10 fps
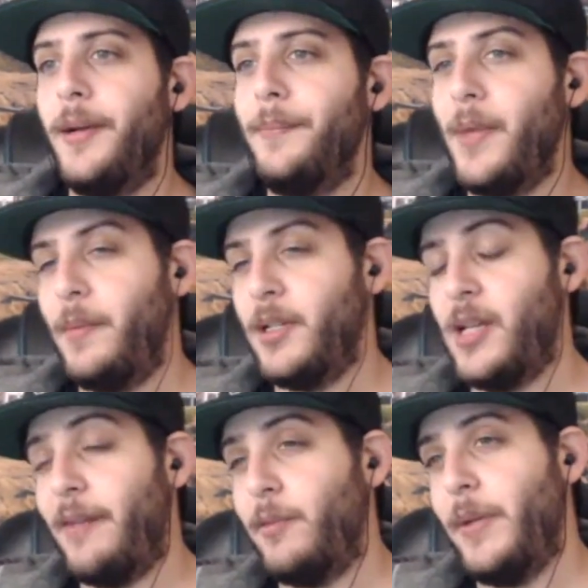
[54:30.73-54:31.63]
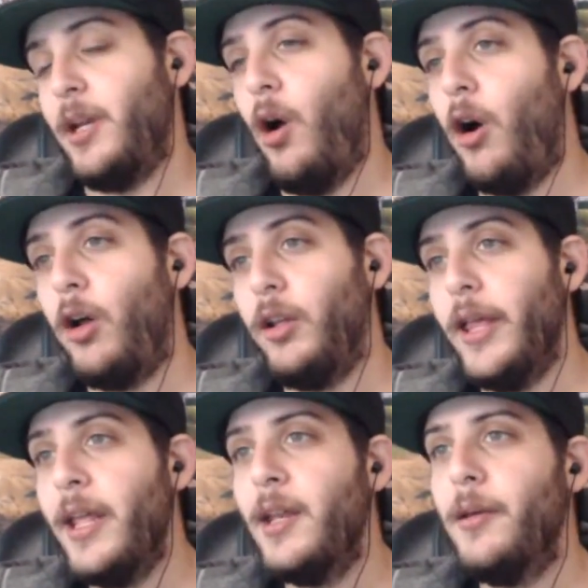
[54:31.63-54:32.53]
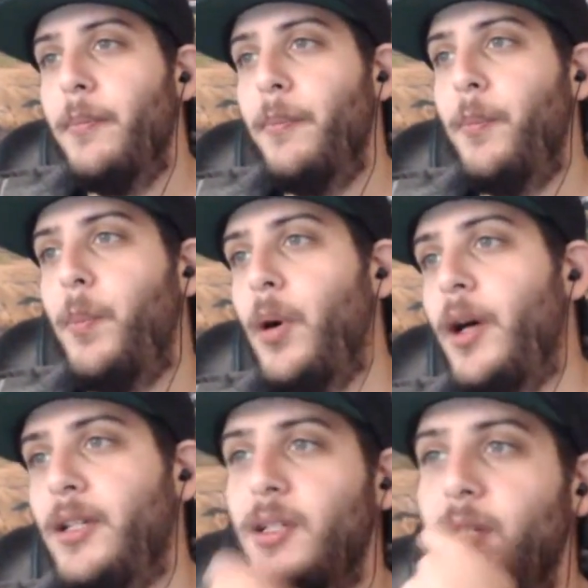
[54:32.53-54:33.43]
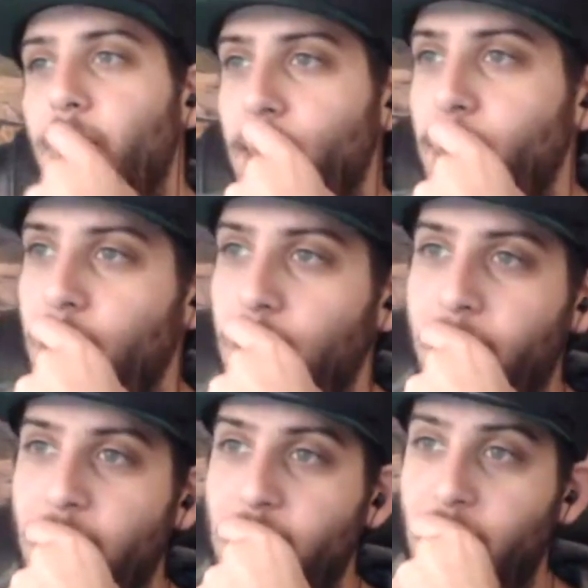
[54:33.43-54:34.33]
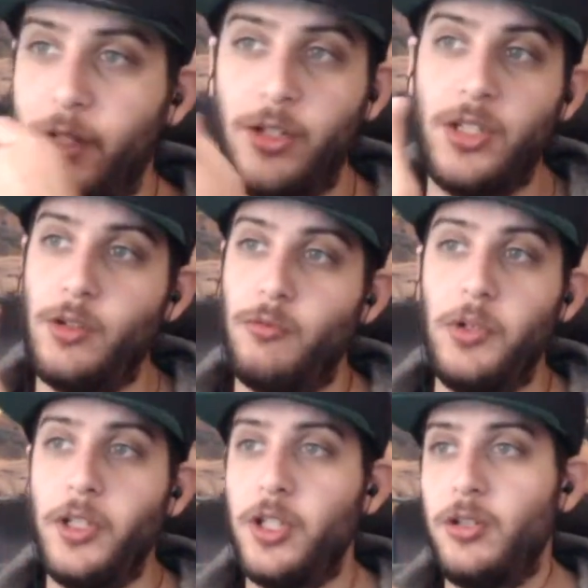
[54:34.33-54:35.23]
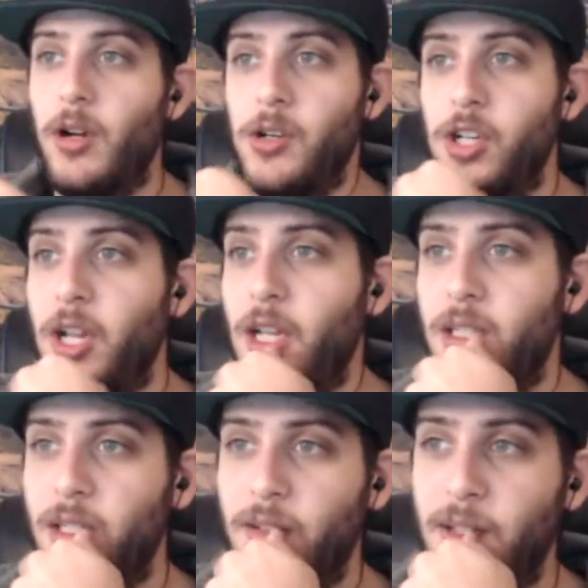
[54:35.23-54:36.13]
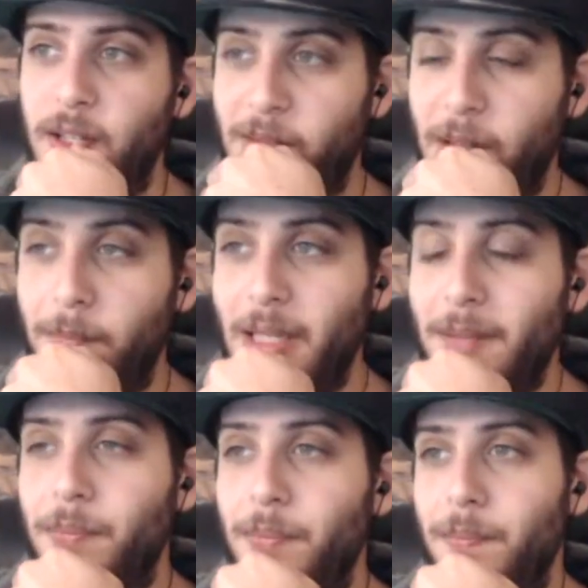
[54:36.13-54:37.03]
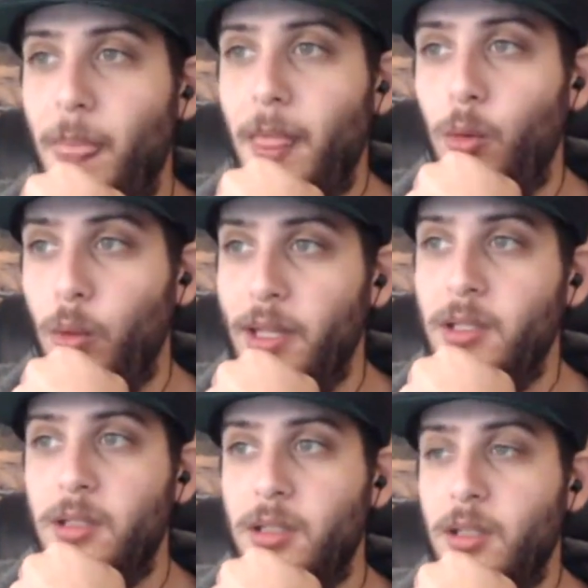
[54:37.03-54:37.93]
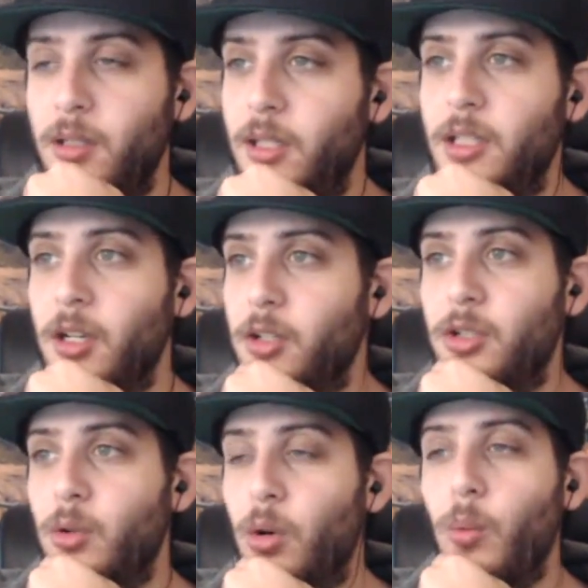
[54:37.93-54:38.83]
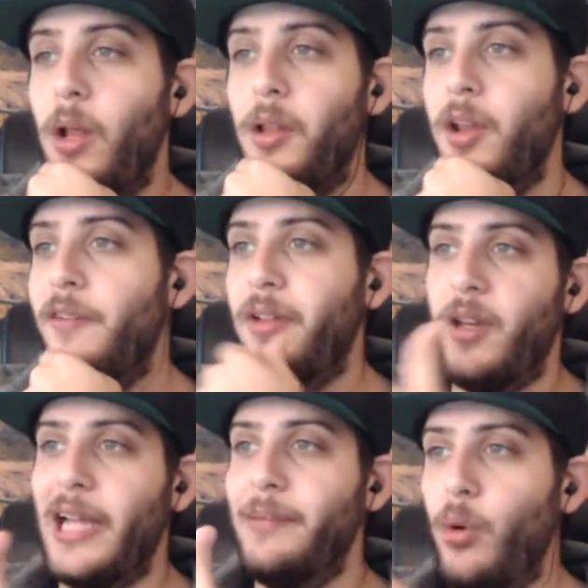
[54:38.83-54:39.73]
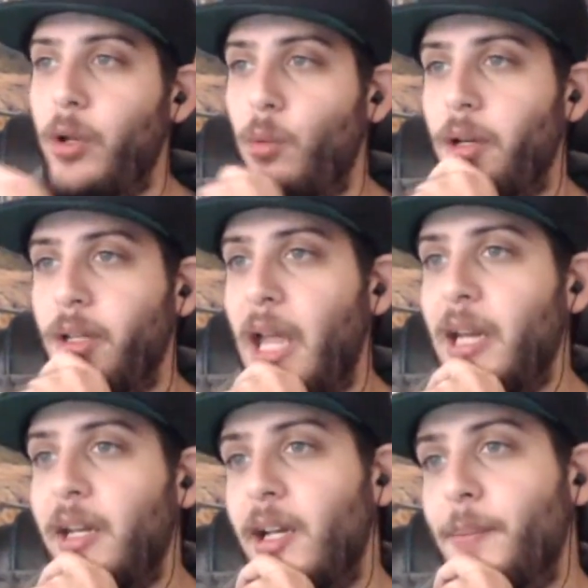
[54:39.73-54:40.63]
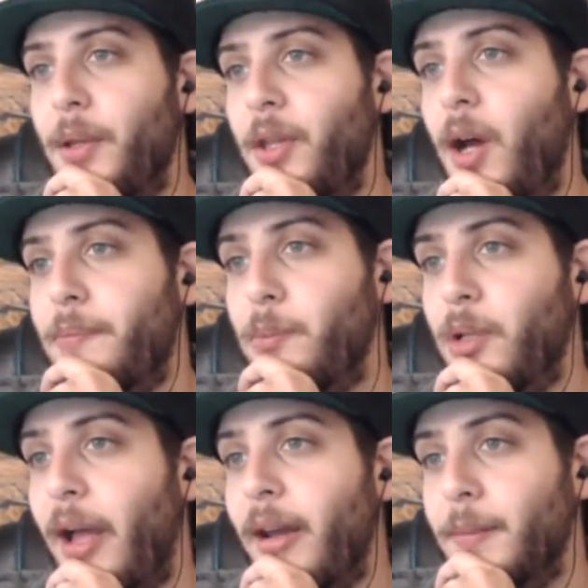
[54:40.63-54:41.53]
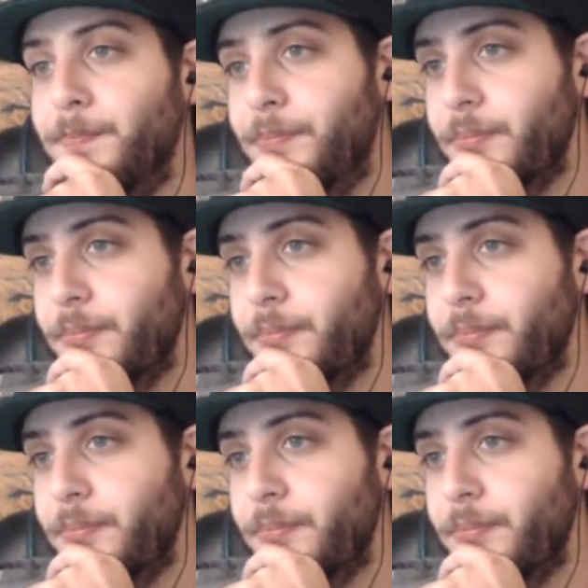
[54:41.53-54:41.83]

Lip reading: Maybe it doesn't have to be an all-in, but like I said, there's just a really strong chance that if Khabib wins, he's going to score well enough at 9.1K to end up on the optimal lineup.